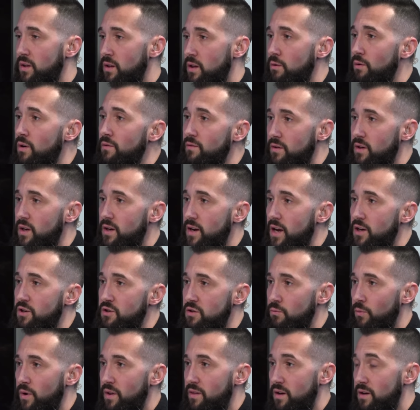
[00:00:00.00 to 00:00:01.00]
that you have a
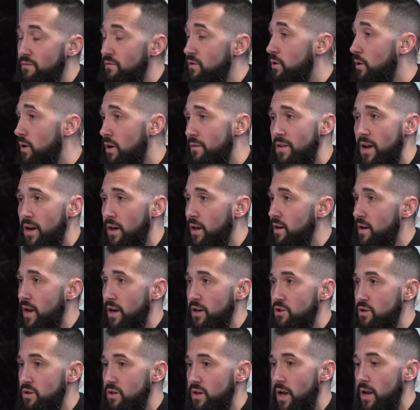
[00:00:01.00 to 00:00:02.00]
connection with, and if you don't have that
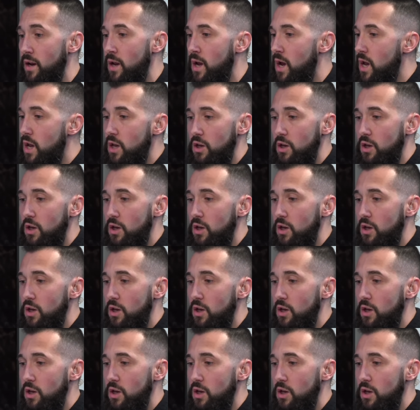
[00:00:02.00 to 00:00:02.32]
connection yet,